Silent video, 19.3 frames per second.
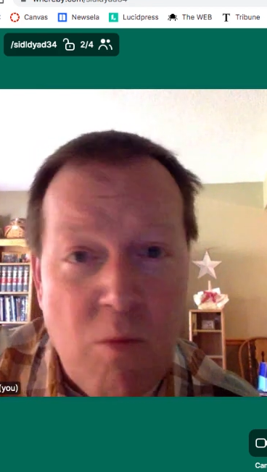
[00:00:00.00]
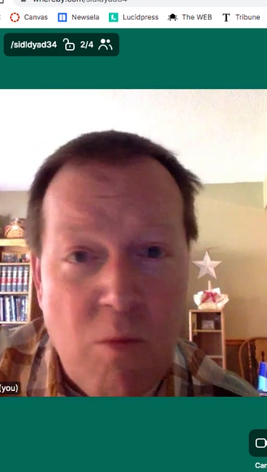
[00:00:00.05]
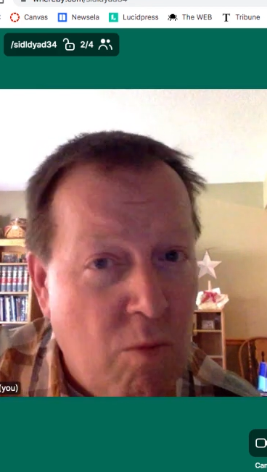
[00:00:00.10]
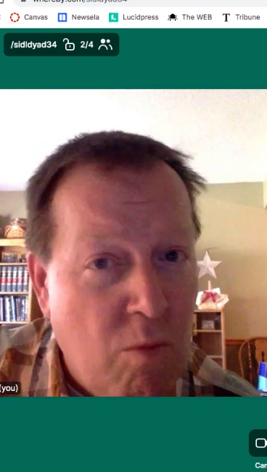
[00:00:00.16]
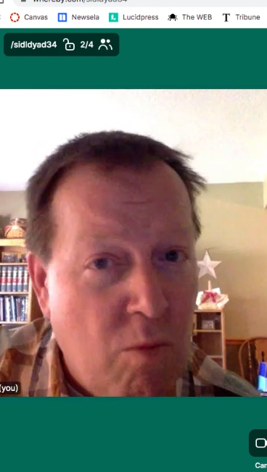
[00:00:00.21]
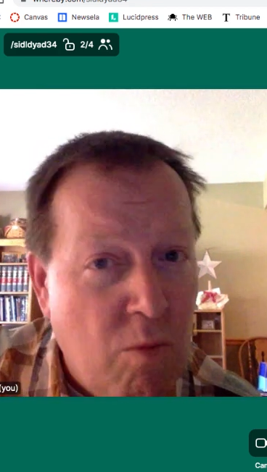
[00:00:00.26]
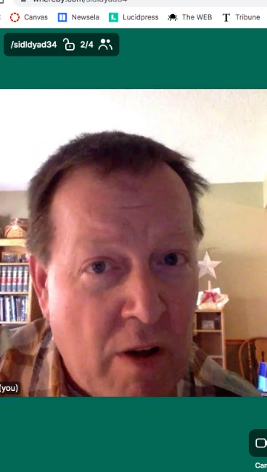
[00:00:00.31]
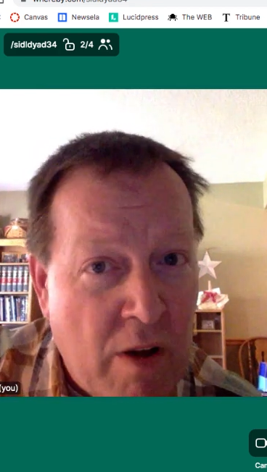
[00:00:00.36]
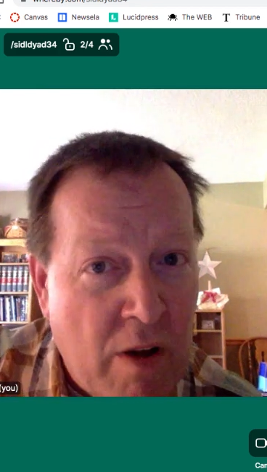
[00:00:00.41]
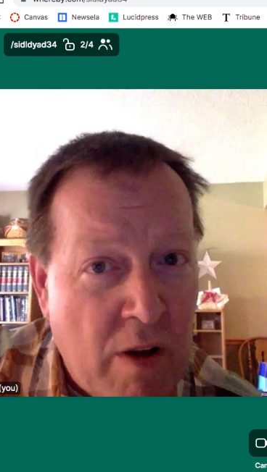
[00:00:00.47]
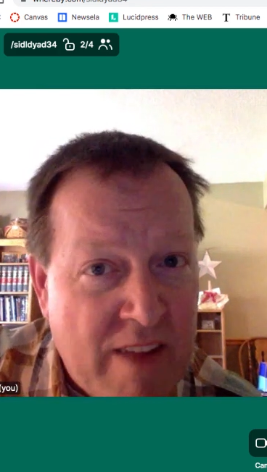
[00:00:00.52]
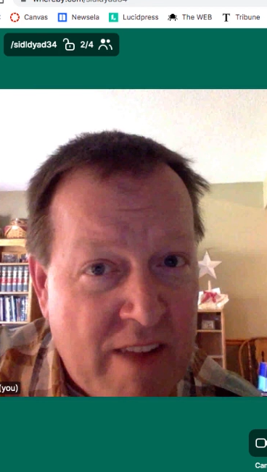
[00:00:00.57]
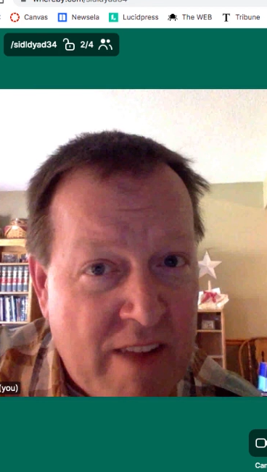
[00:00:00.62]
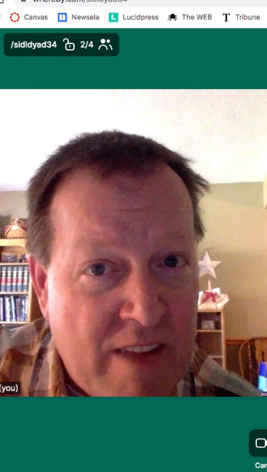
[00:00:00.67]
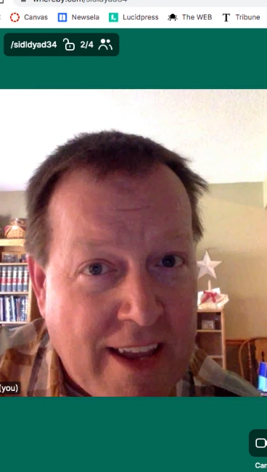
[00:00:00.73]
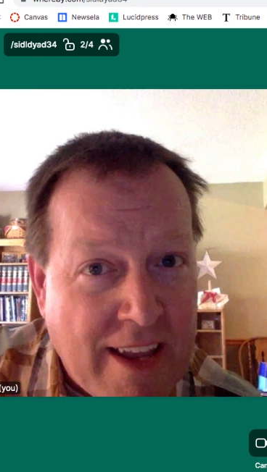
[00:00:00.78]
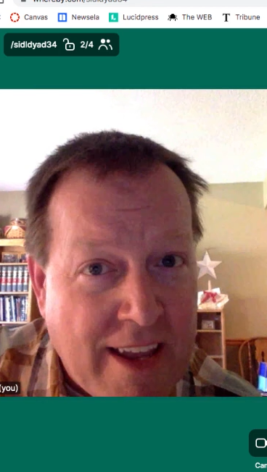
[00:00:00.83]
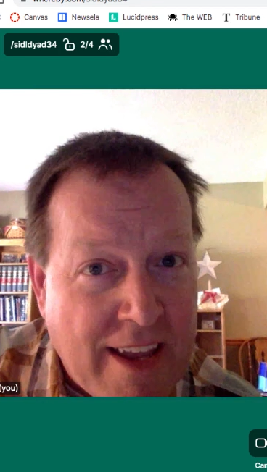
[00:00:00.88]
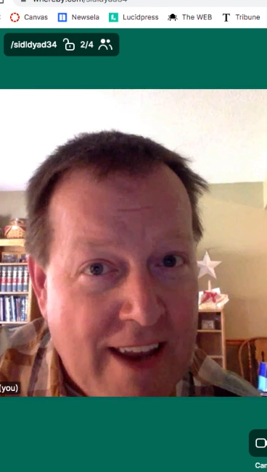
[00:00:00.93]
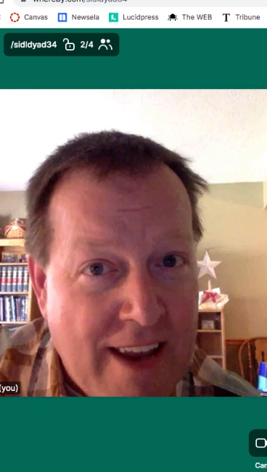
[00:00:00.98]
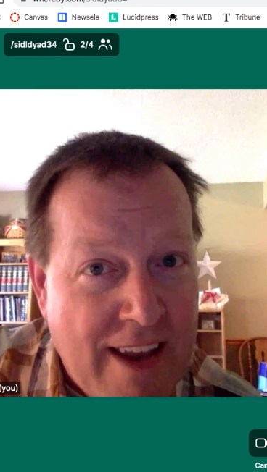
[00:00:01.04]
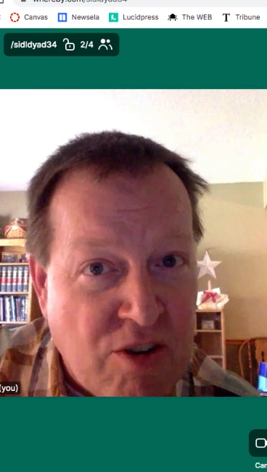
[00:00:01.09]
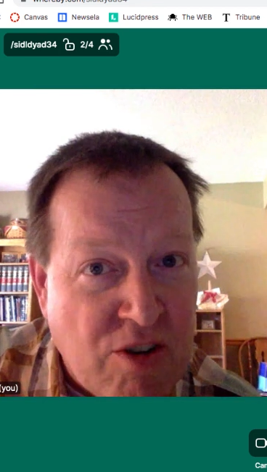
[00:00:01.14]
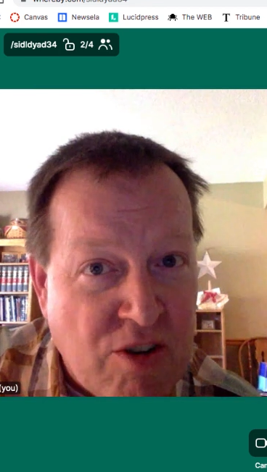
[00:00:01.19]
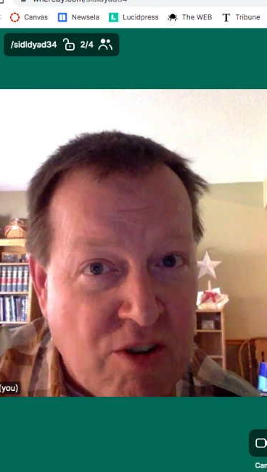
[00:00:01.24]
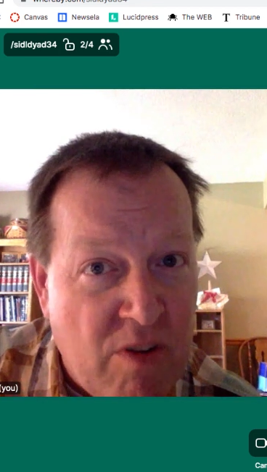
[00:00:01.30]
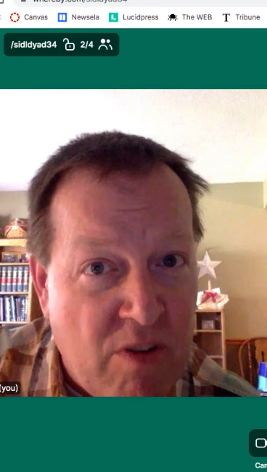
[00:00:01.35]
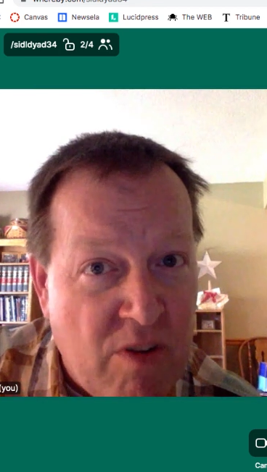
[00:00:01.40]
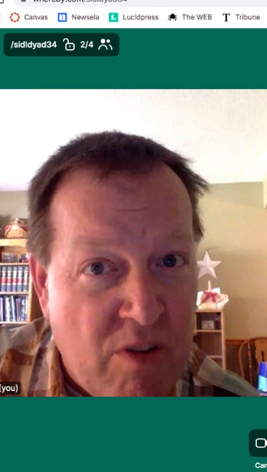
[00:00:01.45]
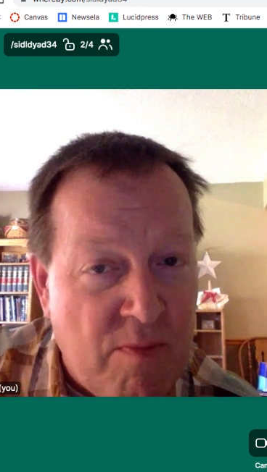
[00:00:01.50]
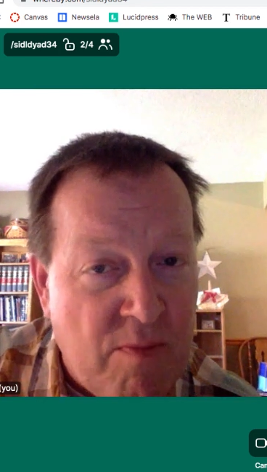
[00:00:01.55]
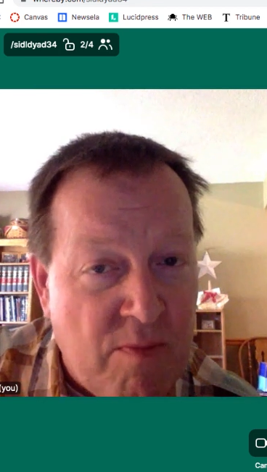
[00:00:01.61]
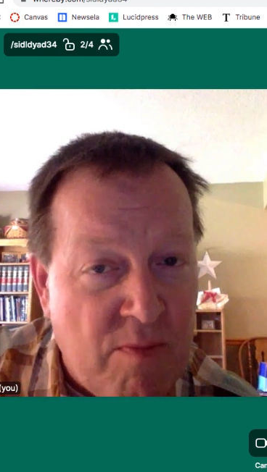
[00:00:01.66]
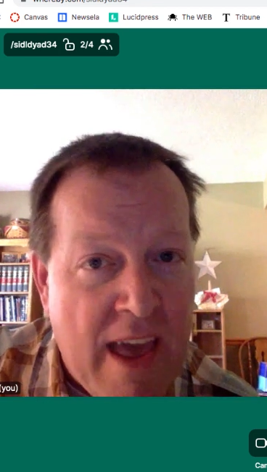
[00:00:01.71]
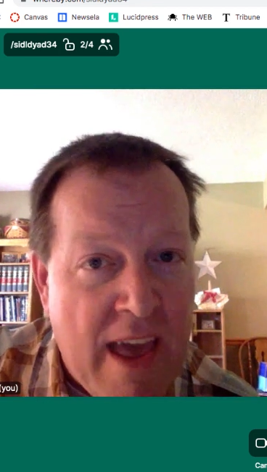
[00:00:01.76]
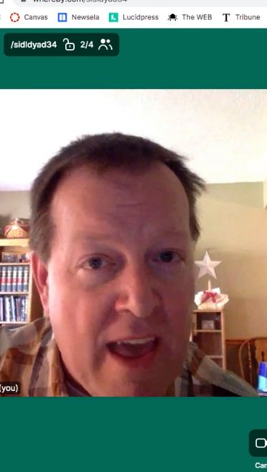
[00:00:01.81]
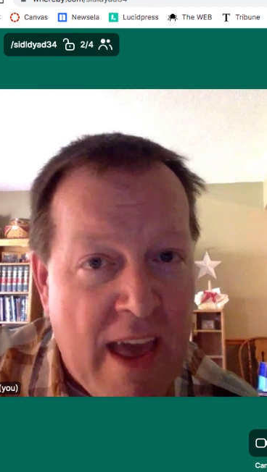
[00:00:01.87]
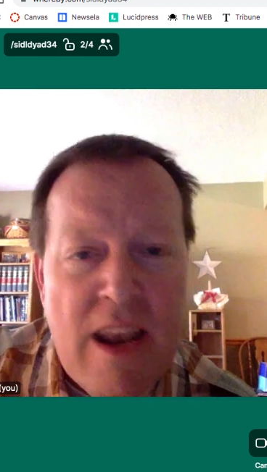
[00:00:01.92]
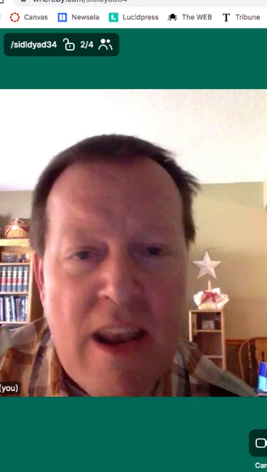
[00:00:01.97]
once that connection was
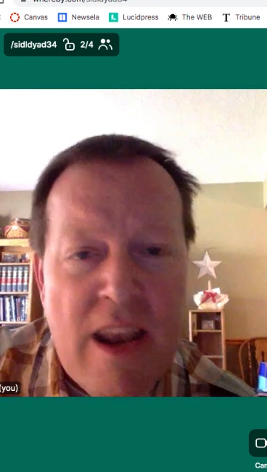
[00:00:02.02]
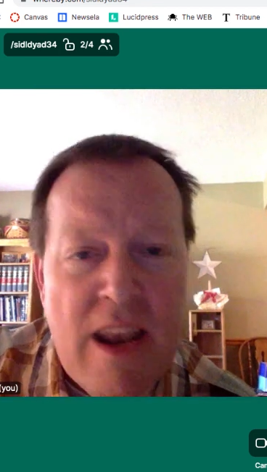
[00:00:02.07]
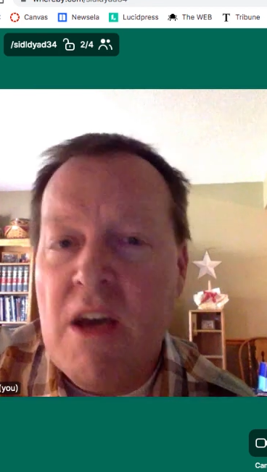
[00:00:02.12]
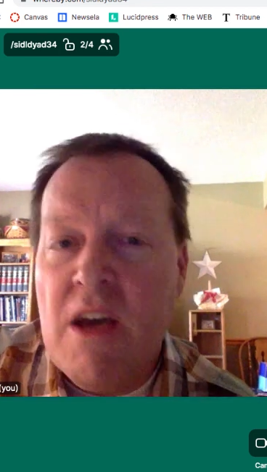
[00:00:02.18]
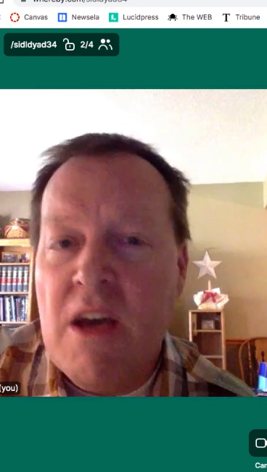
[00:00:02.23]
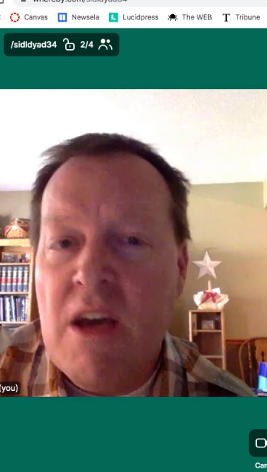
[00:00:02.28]
made